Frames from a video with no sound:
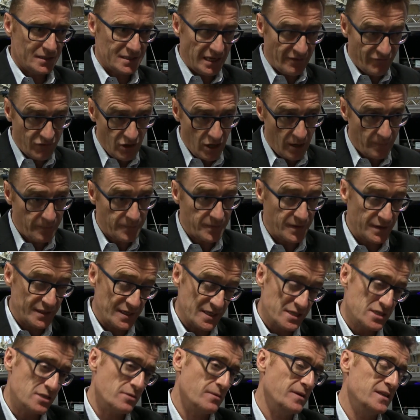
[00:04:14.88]
develop the
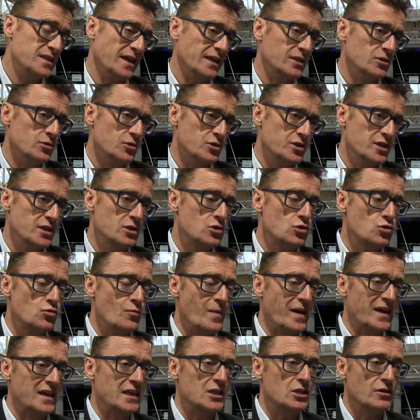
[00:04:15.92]
necessary technology to
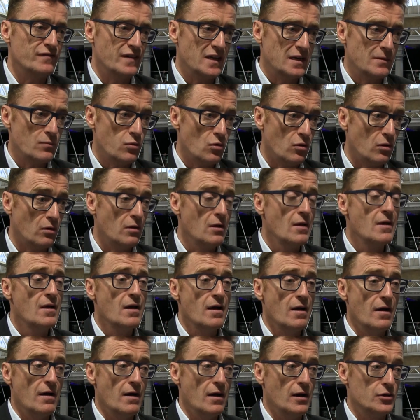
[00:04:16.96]
make it available
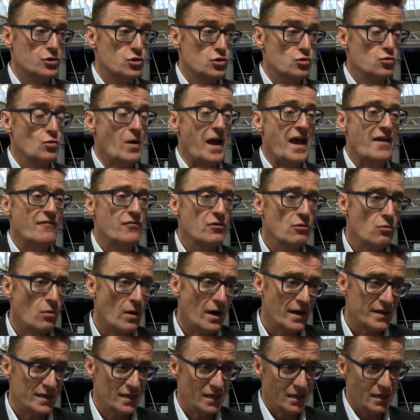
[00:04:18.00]
to
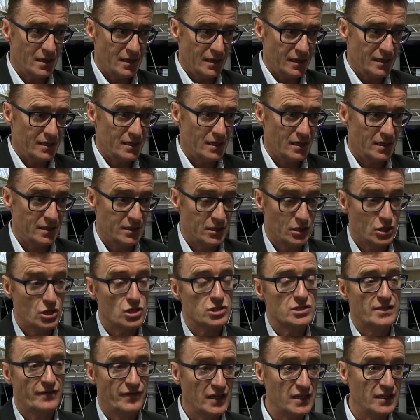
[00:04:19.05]
everyone in a
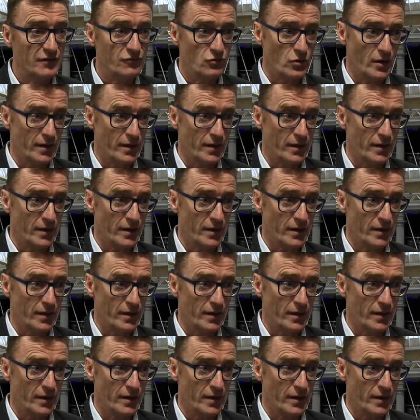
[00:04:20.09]
cost-effective